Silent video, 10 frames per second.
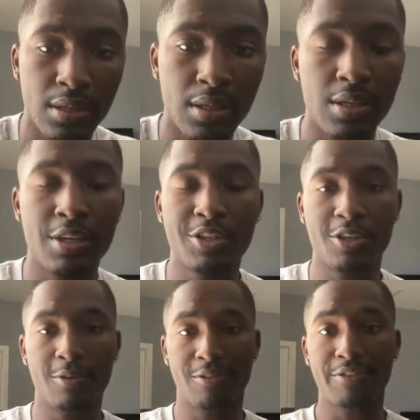
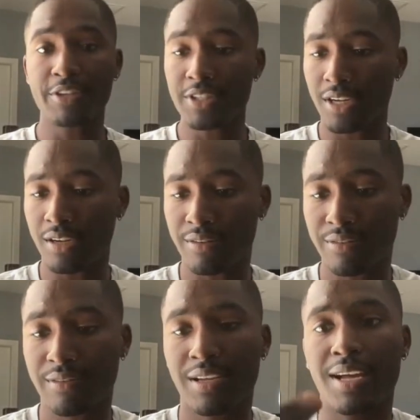So first off,
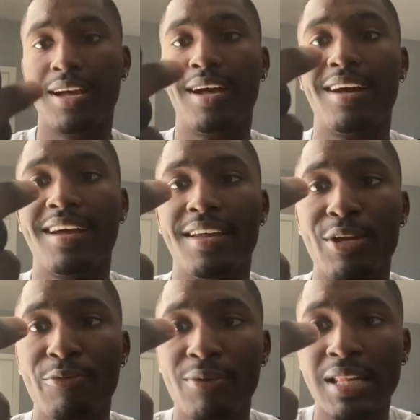I
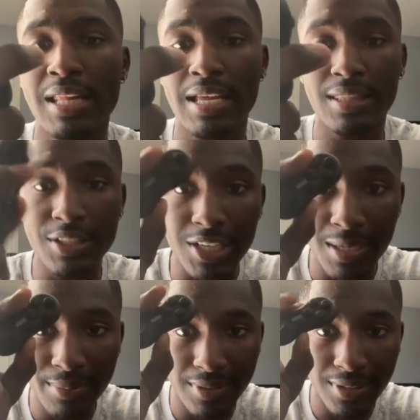really like the shape
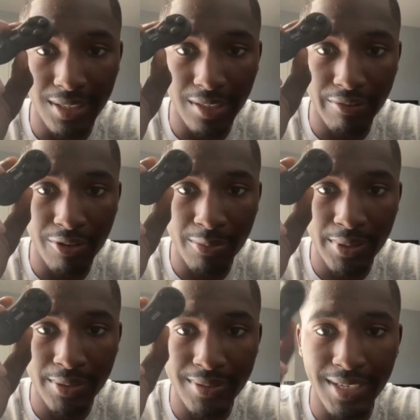of the
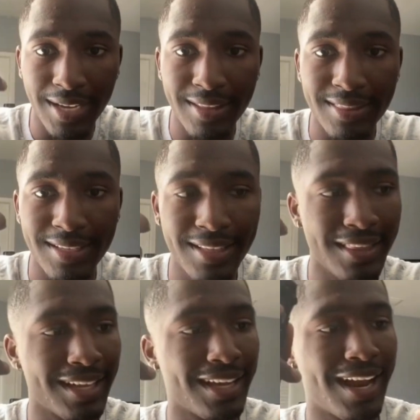remote. I think
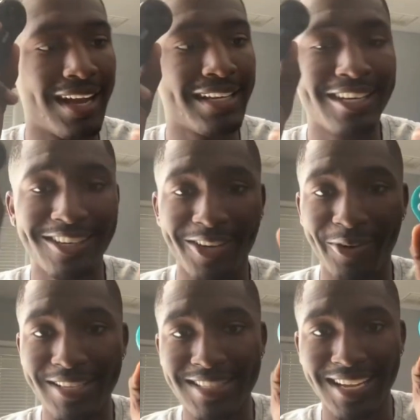that I didn't
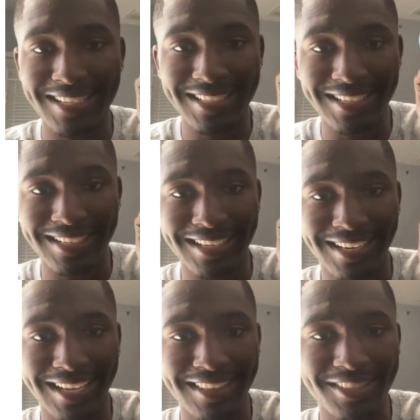notice that I didn't
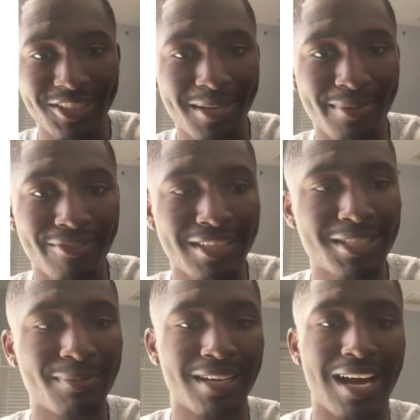like the shape of this,
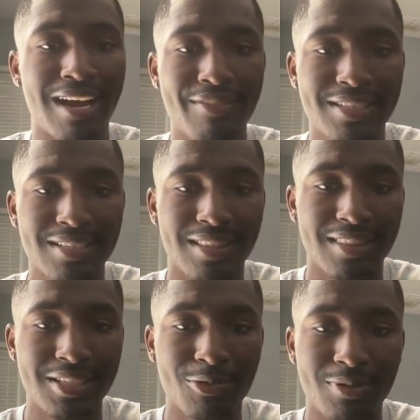but obviously
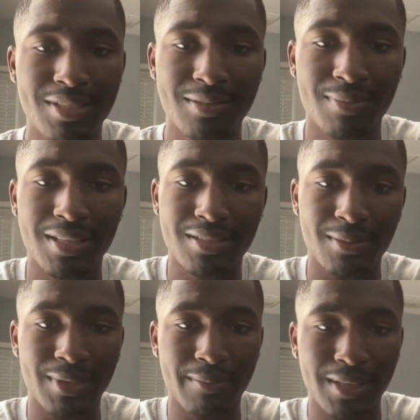this one's meant to
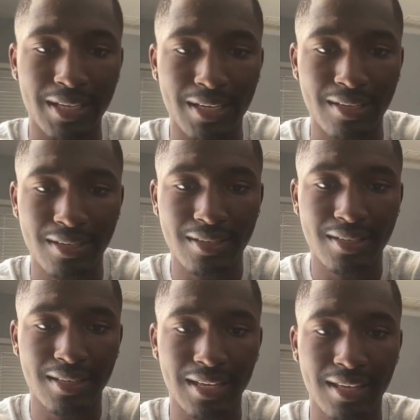be played
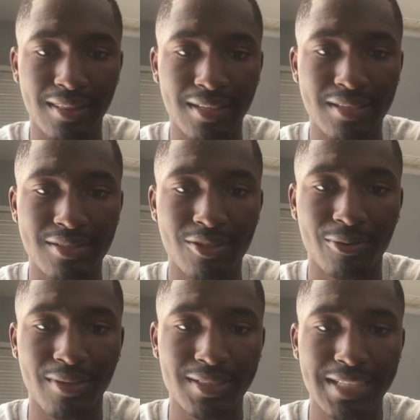like this. So
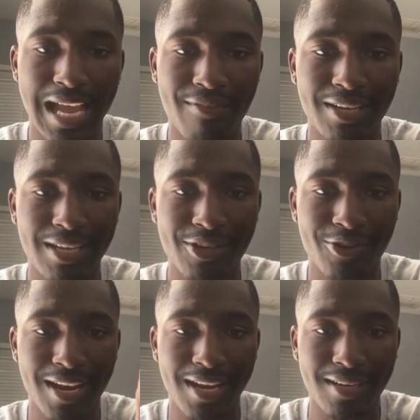just having it in your
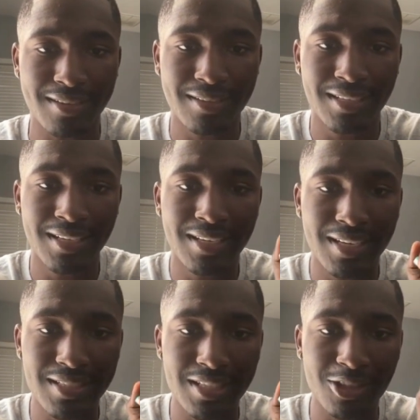hand
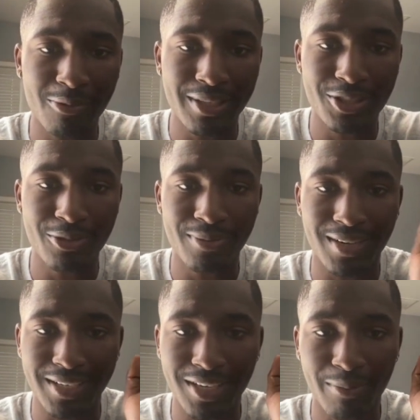is a little bit too
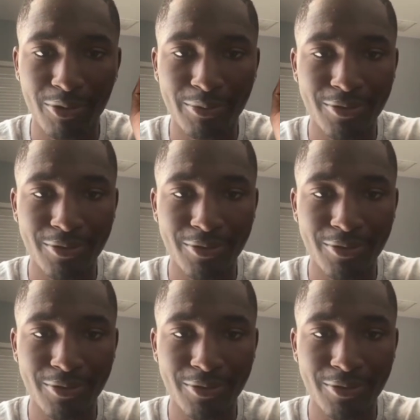uncomfortable.